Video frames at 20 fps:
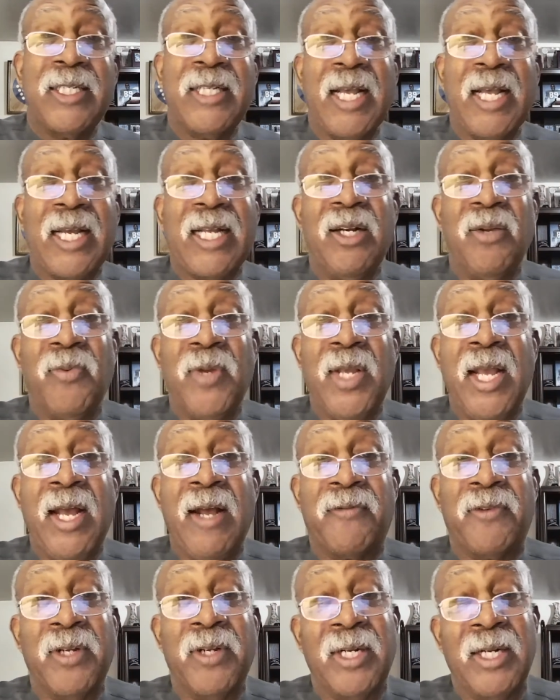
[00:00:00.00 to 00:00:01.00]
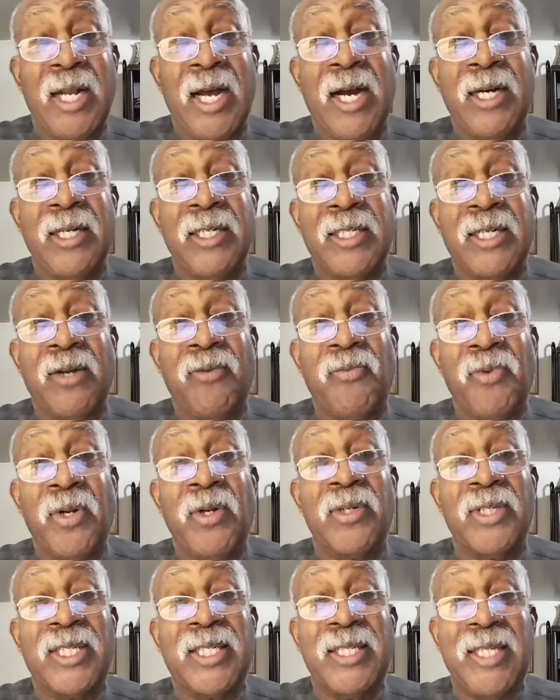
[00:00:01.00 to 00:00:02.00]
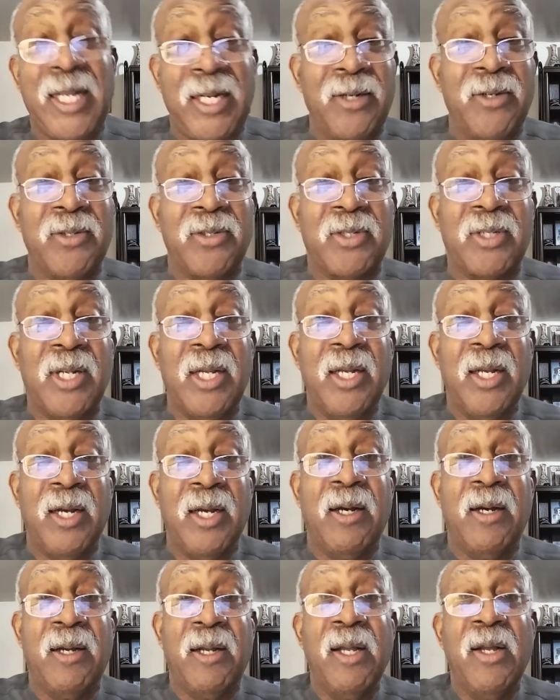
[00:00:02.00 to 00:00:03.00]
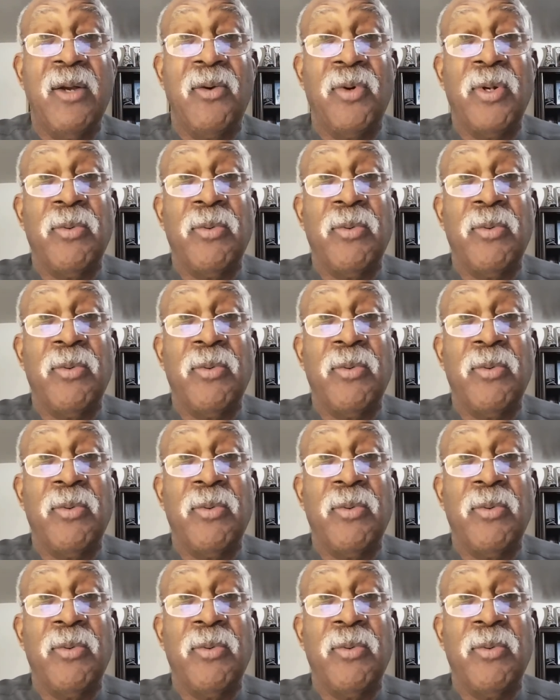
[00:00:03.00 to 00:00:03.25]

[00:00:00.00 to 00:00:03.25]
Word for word: Secondly, we have to acknowledge that we're sinners. Huh?